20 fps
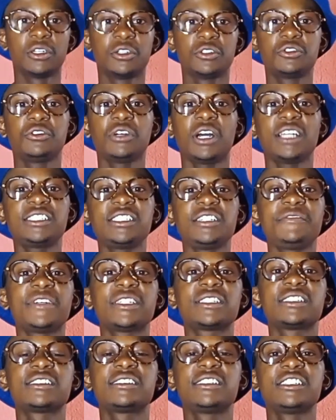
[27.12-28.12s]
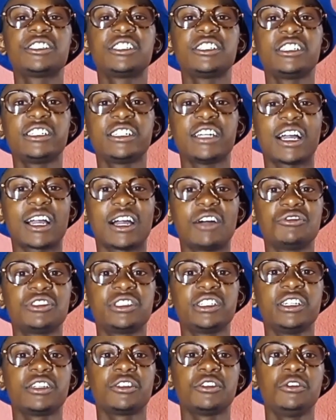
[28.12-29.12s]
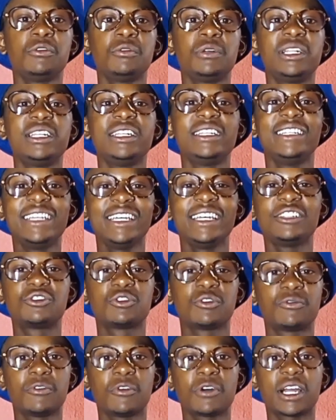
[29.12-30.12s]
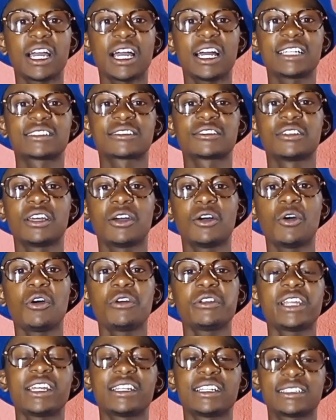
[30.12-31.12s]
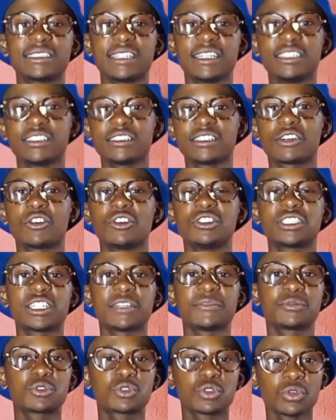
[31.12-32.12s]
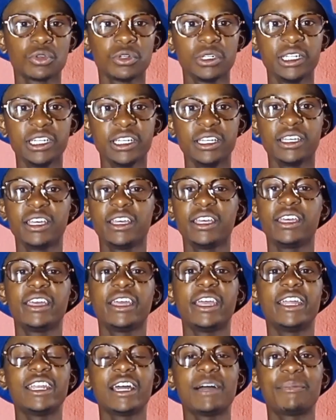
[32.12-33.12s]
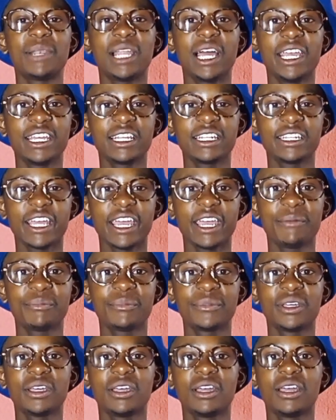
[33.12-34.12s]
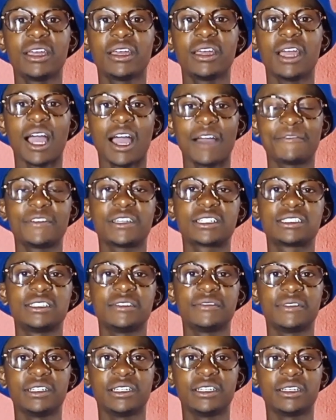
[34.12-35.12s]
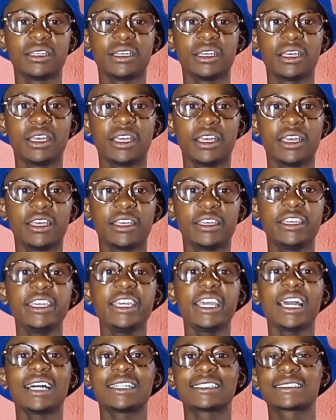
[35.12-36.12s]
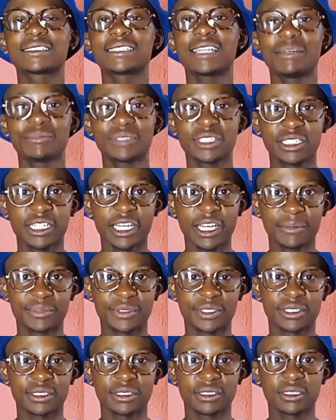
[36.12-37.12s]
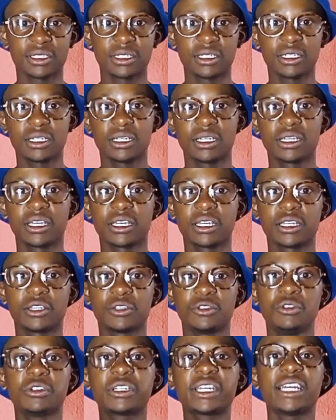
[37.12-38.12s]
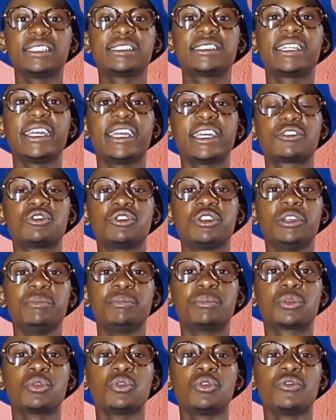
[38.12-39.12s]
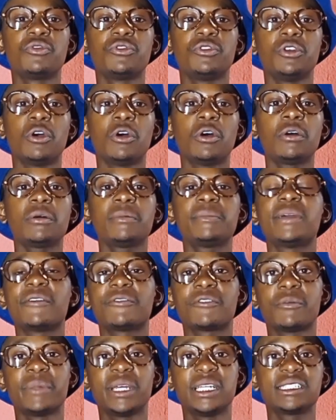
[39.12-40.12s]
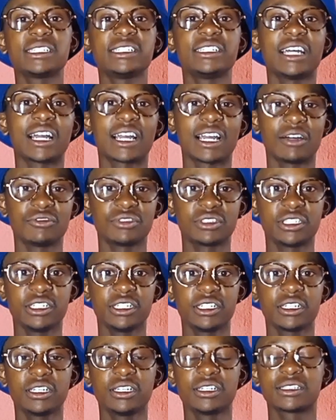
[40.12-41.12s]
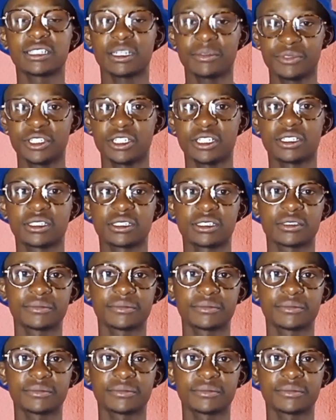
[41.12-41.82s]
To achieve a distinction in accounting, you will need to focus on understanding the concepts truly and applying them effectively. Here are some steps you can take to improve your performance in accounting subject.